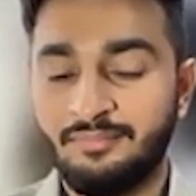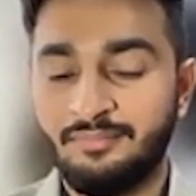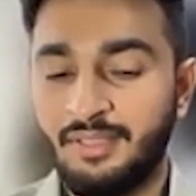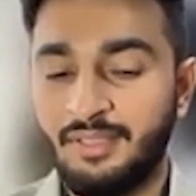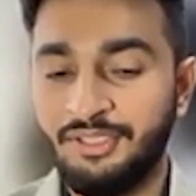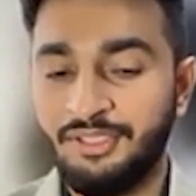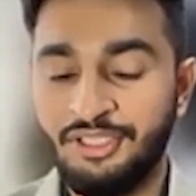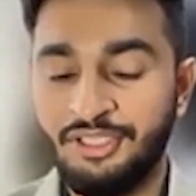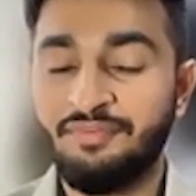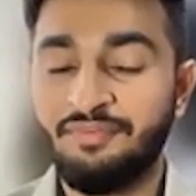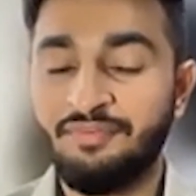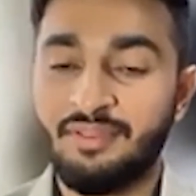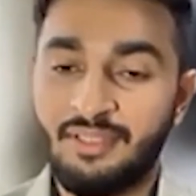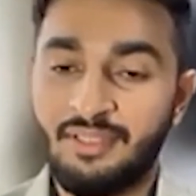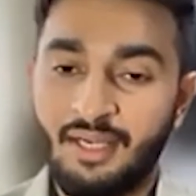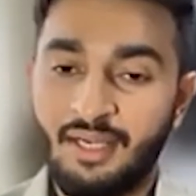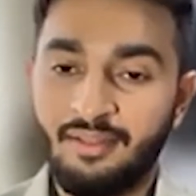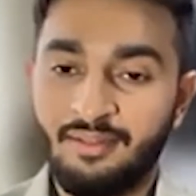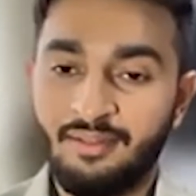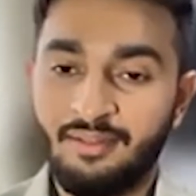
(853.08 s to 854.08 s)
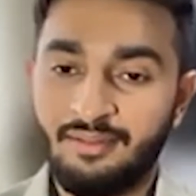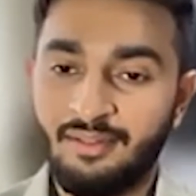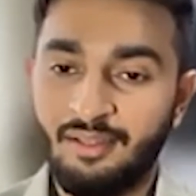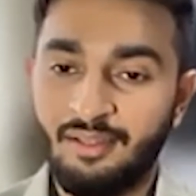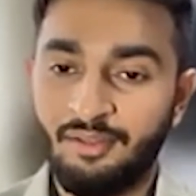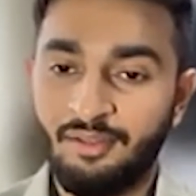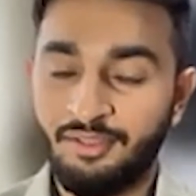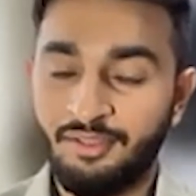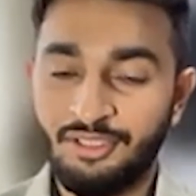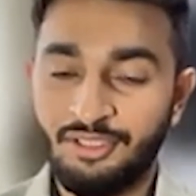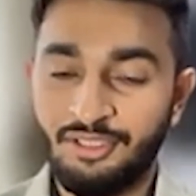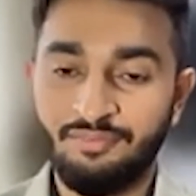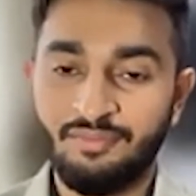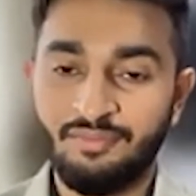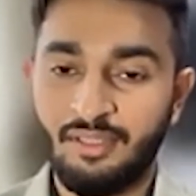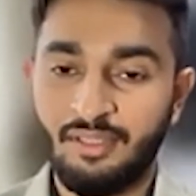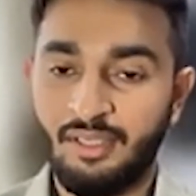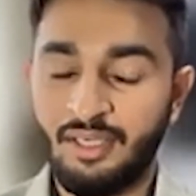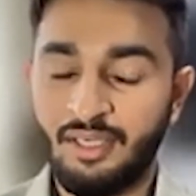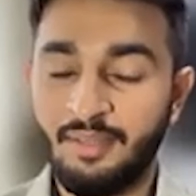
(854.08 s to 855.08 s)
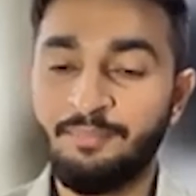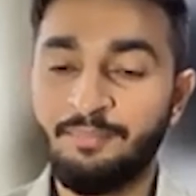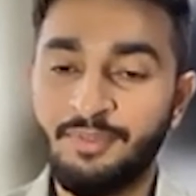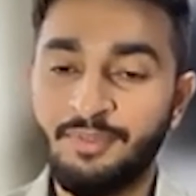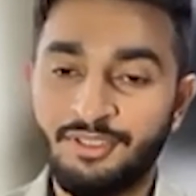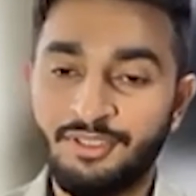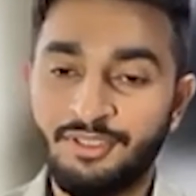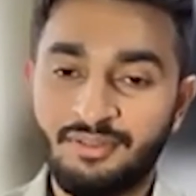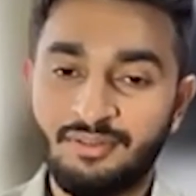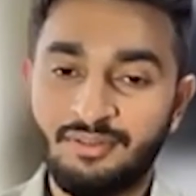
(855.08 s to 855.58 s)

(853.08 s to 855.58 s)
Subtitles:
achieve the target or accomplish